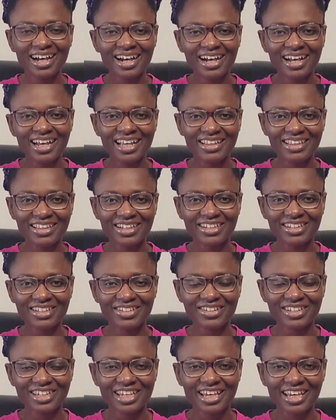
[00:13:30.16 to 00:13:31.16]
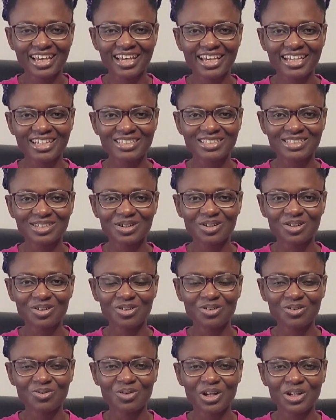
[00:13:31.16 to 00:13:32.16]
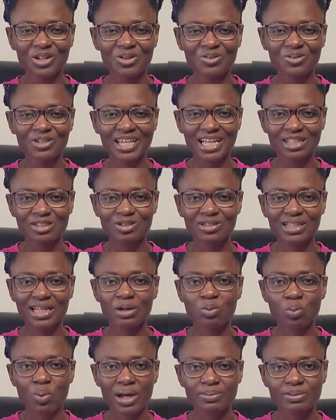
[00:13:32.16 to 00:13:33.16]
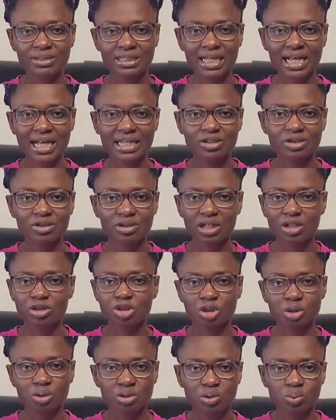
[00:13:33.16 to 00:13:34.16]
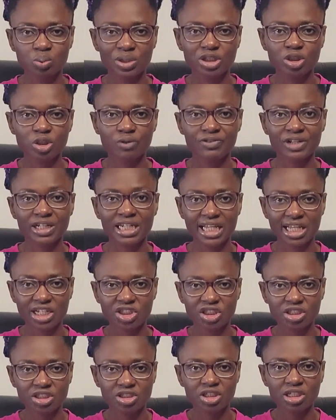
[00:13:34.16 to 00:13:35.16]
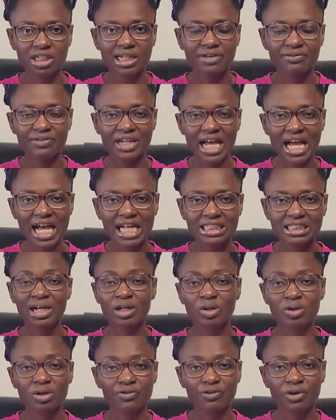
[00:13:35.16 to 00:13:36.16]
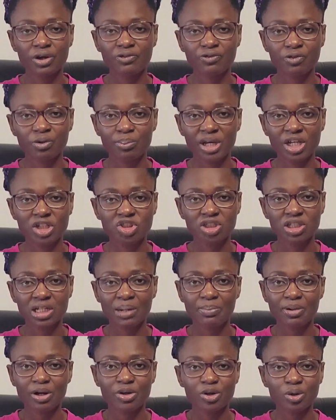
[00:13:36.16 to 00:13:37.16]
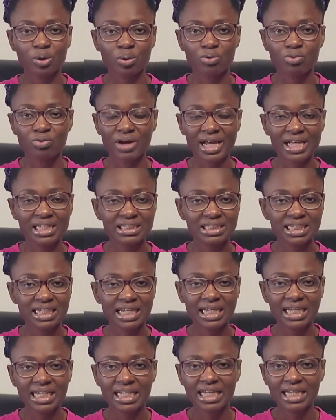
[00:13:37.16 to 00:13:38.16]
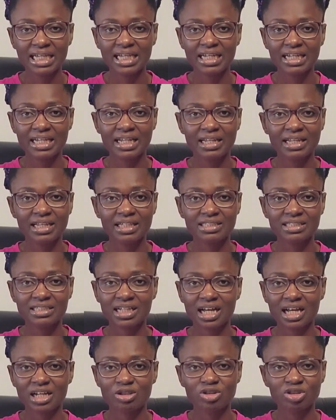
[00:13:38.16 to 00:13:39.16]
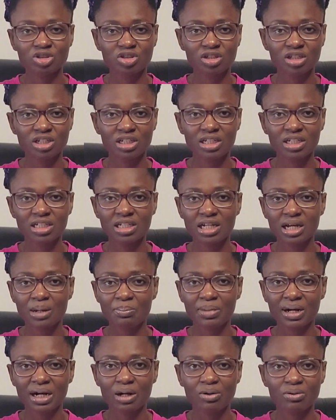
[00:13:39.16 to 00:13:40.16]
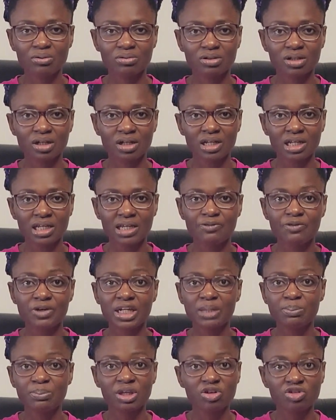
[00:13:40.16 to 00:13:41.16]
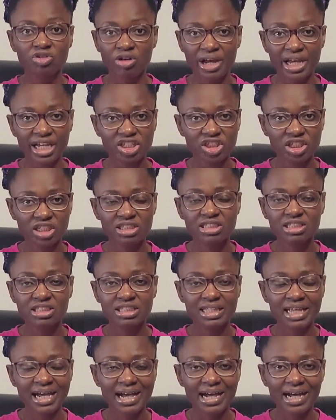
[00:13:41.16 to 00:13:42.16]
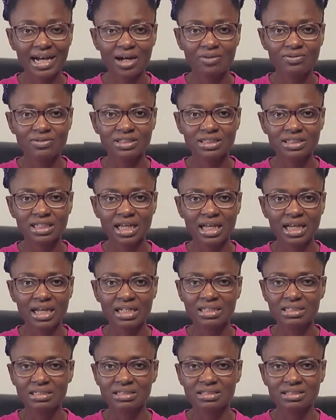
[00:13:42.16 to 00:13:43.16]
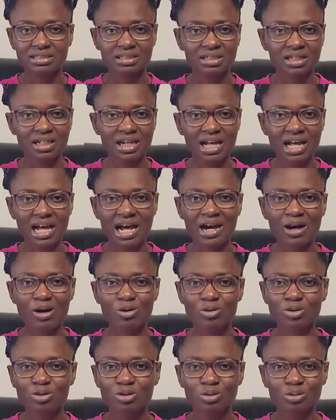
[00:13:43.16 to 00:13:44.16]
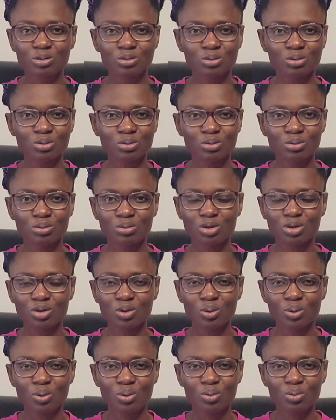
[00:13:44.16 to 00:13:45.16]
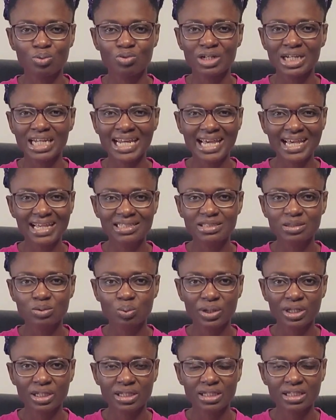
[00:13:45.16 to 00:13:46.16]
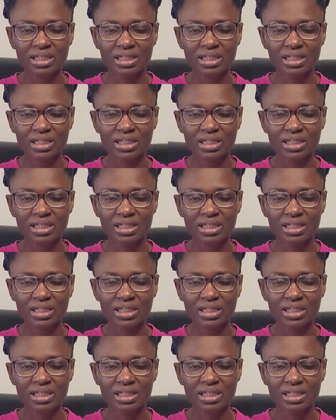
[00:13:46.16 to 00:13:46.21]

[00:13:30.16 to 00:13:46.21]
in the UK. So when you get to that website, you can choose which of the nations you're living at and look for information about your renting in this country, about even immigration staffs and how to, you know, relate with